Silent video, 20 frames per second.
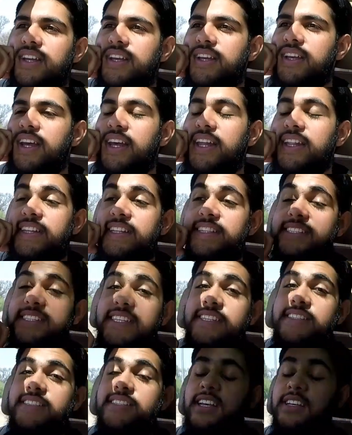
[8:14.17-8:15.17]
And these
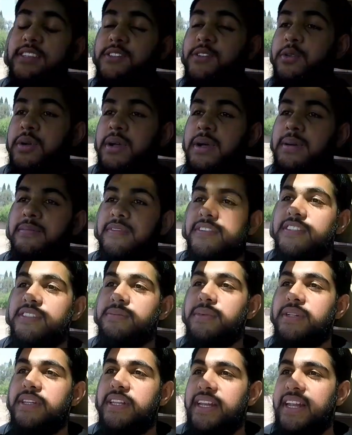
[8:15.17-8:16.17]
seats are so
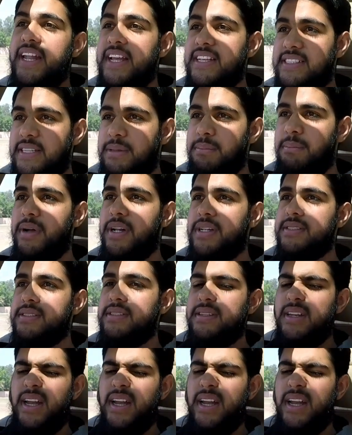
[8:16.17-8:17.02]
comfortable, they're nicely bolstered.